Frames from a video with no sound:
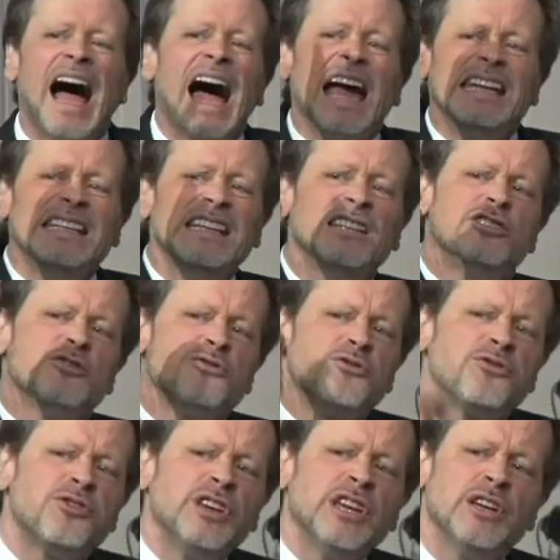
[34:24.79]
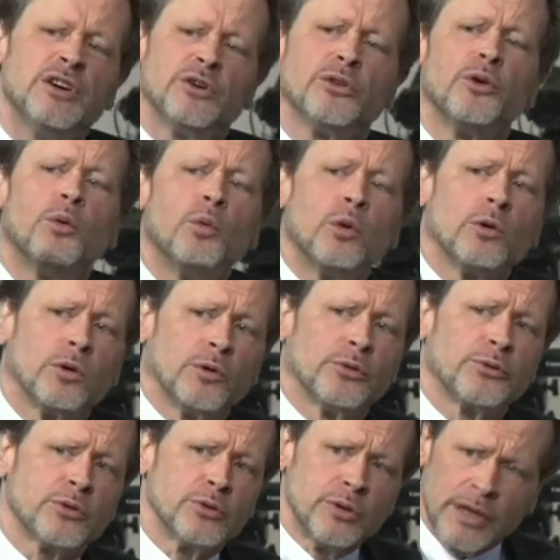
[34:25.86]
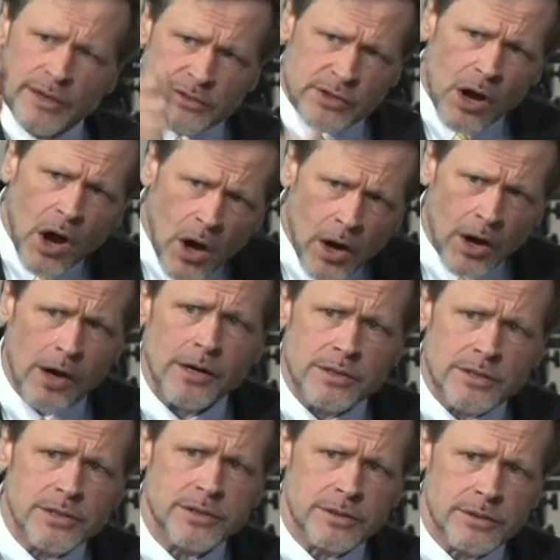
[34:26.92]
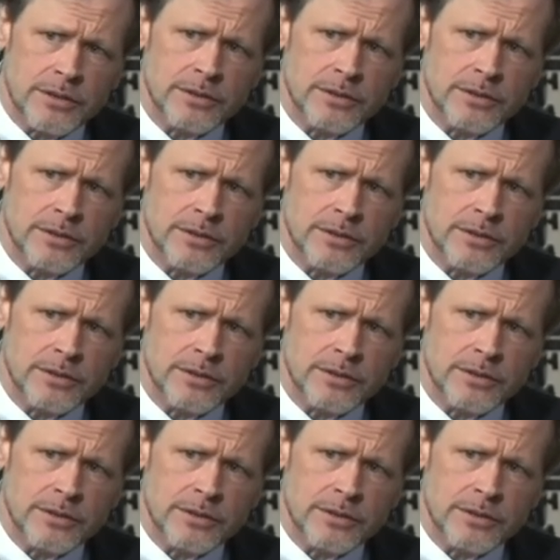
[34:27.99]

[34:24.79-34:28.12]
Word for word: I need to feel the world through his heart.